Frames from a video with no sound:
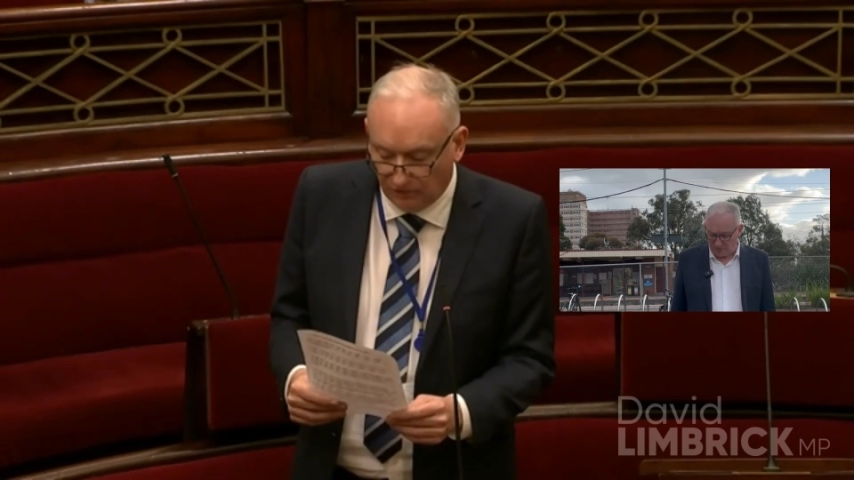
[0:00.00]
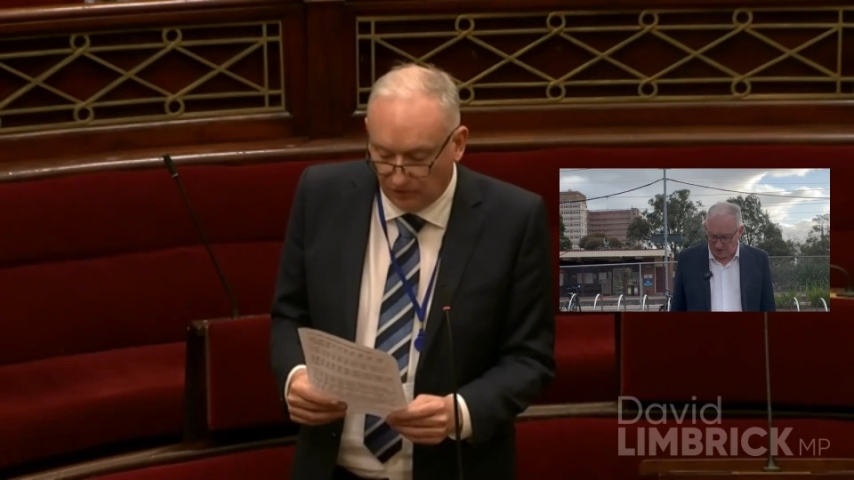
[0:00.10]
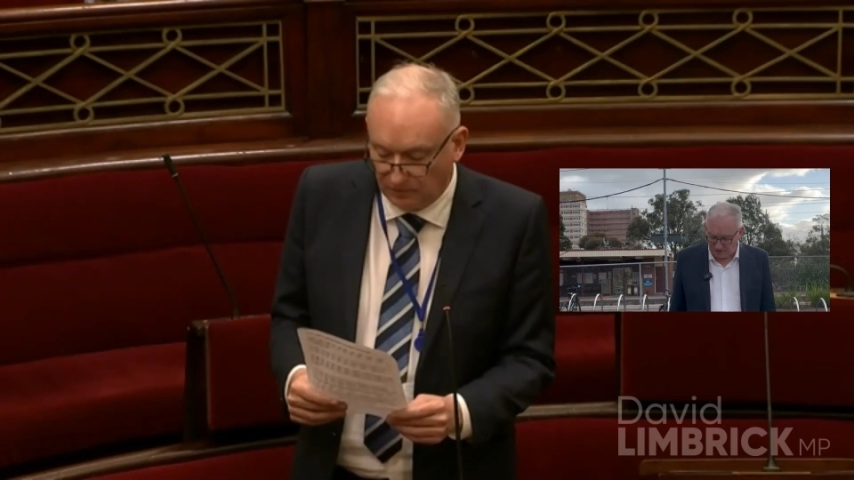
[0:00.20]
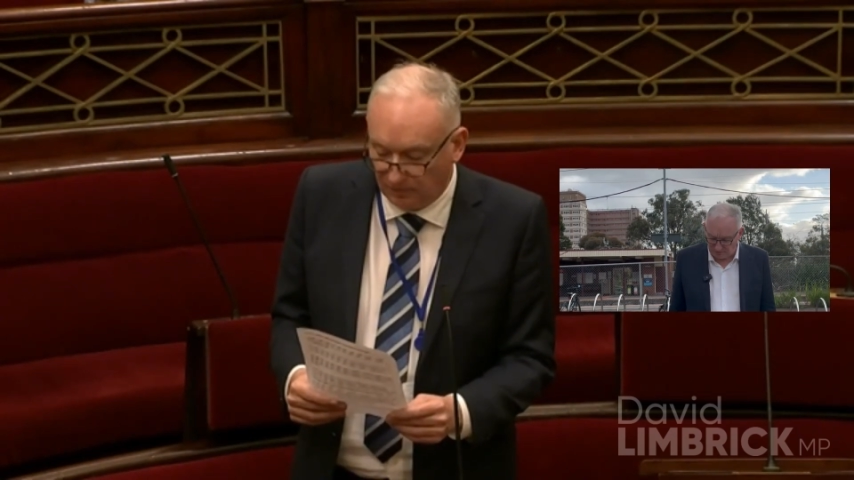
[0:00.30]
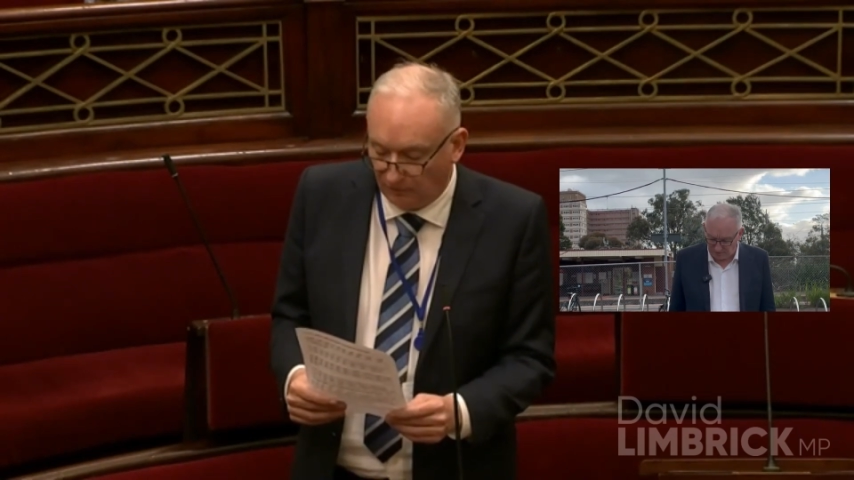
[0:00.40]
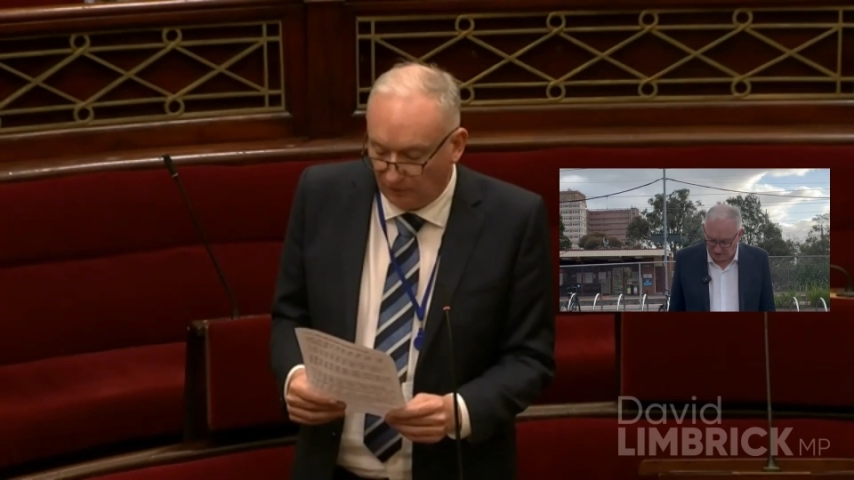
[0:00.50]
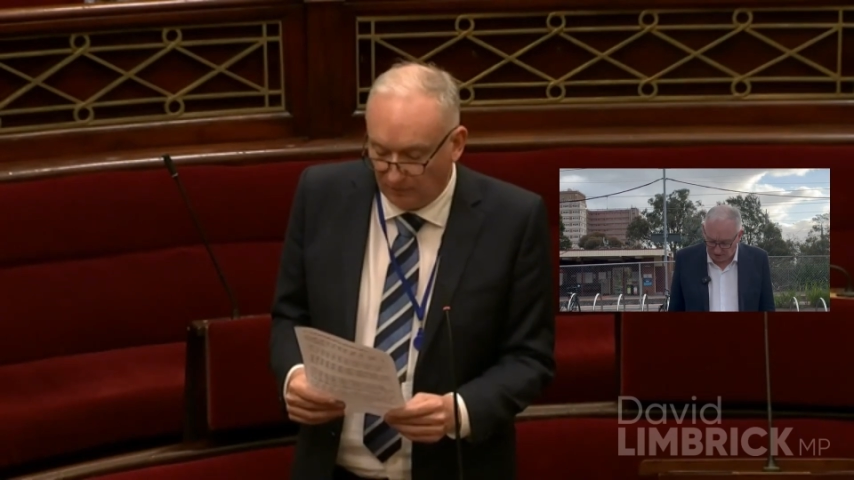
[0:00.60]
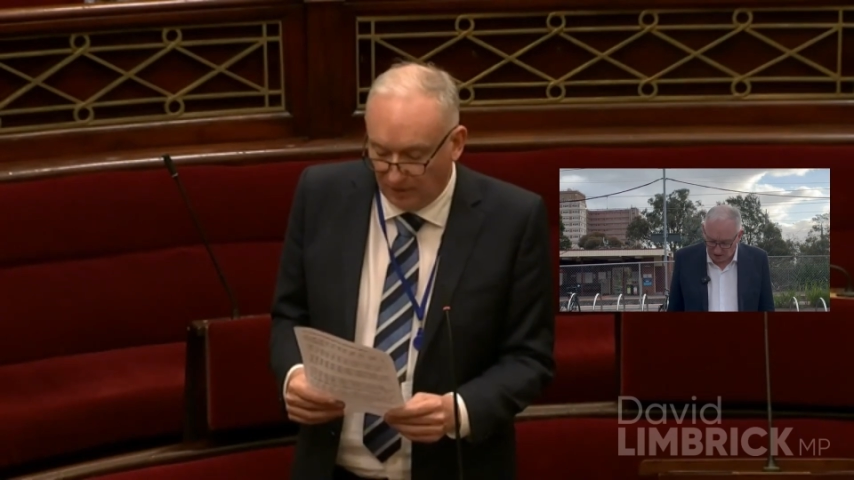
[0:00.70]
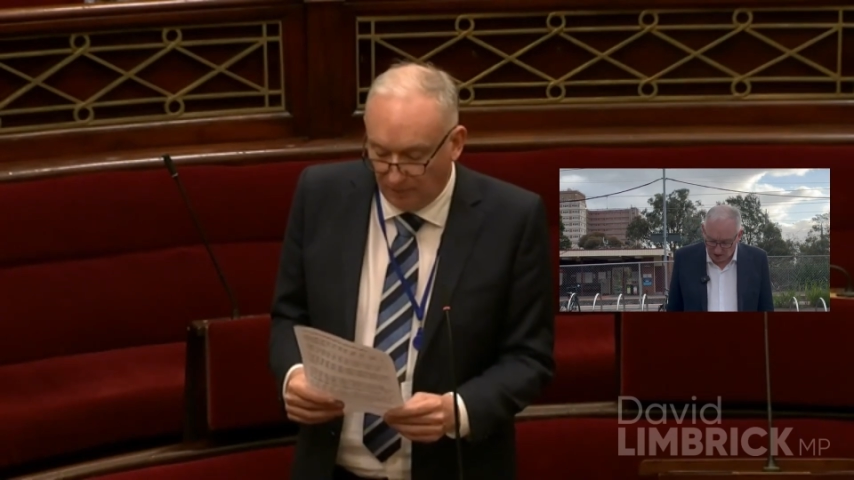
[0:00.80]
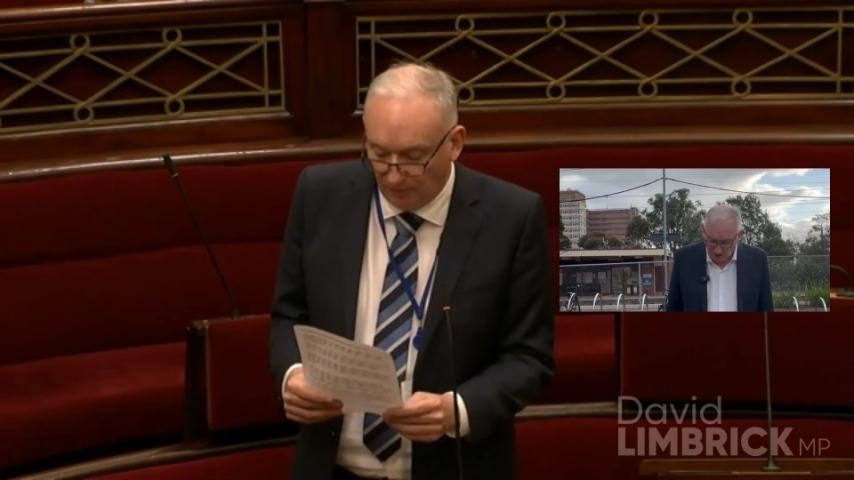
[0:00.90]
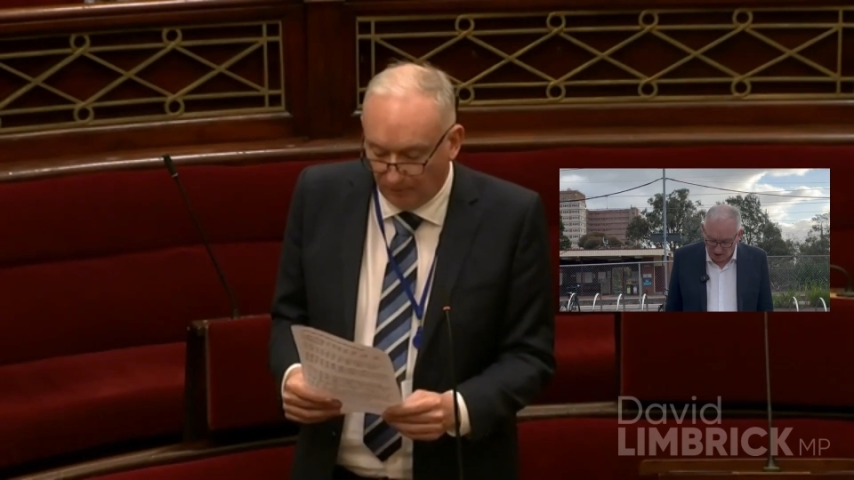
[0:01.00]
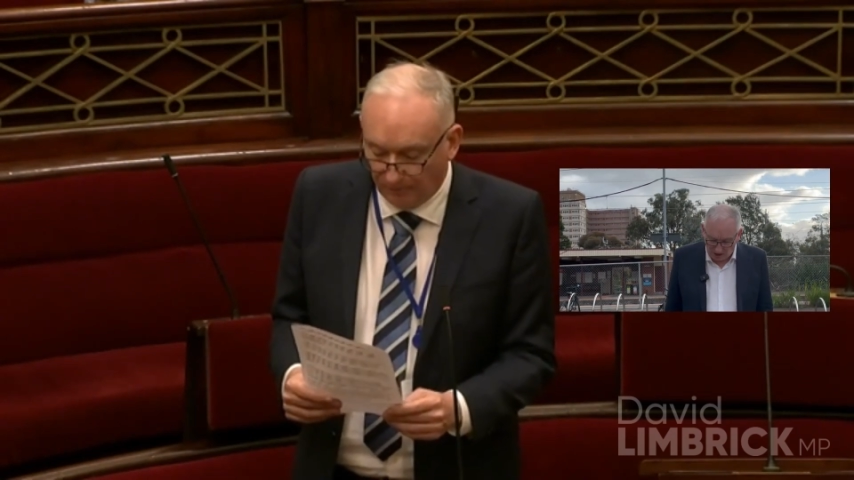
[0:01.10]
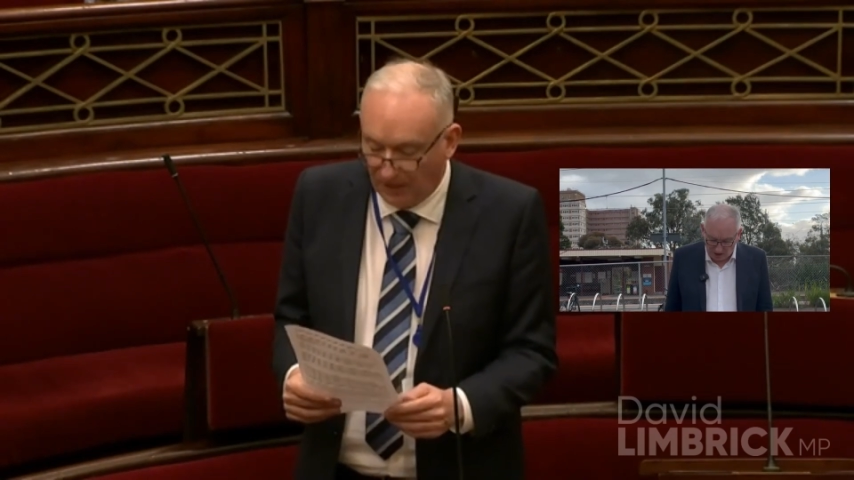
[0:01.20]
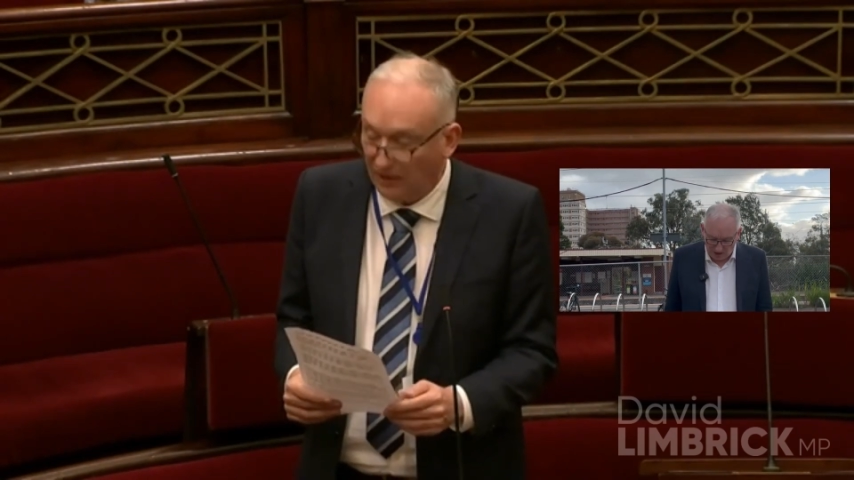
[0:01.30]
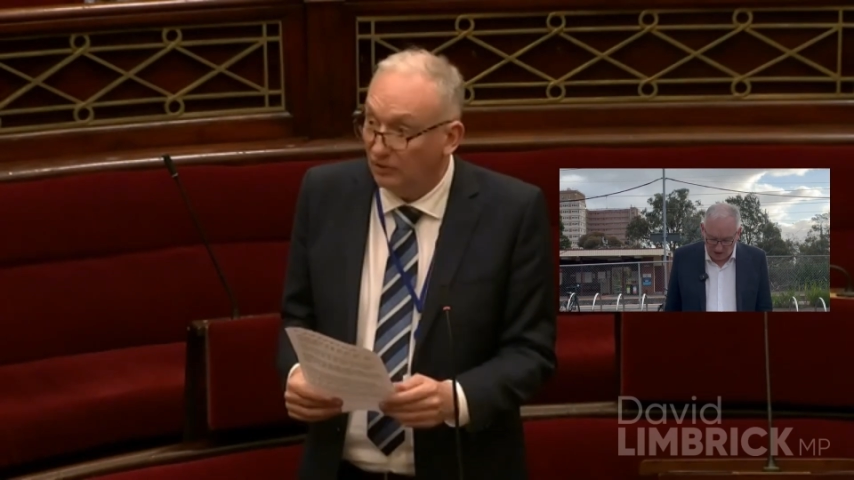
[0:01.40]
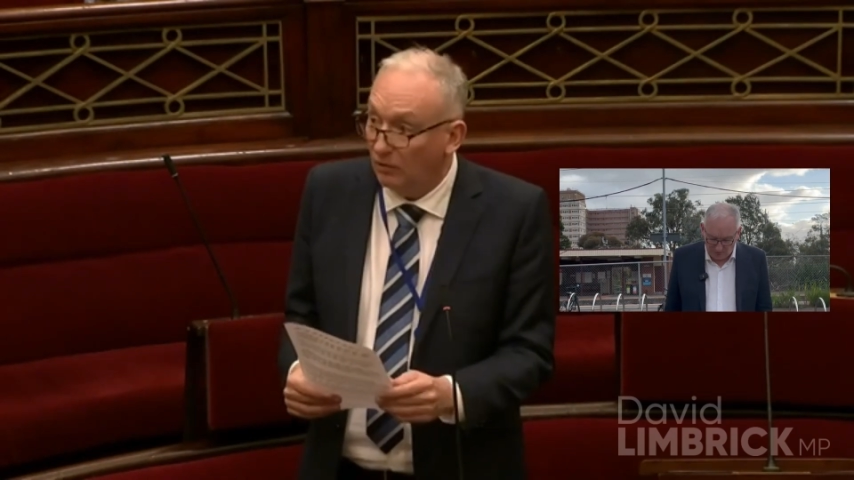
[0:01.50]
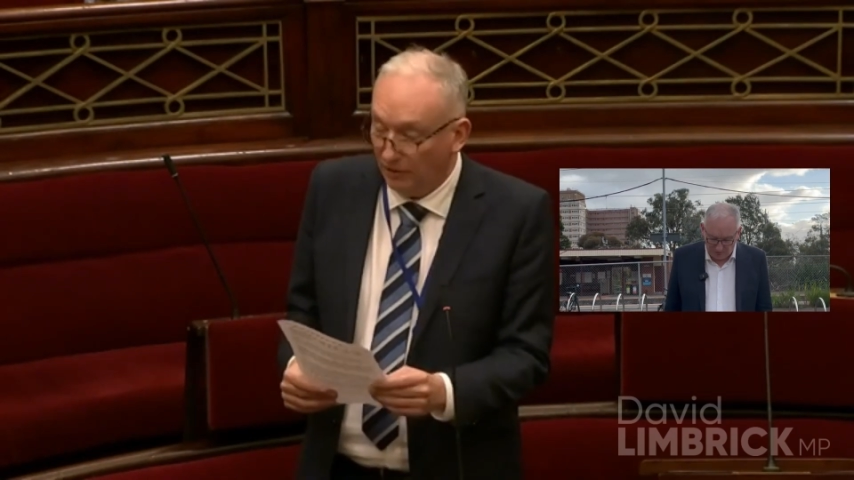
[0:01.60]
views before the people." End